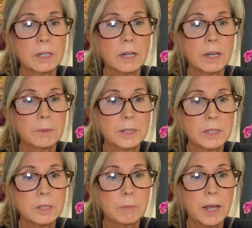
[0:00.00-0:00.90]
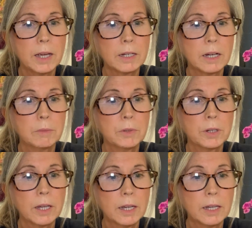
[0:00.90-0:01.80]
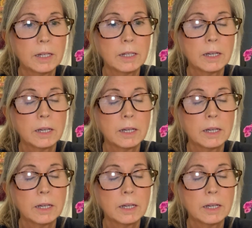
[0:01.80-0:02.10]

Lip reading: I messaged back, I'm okay.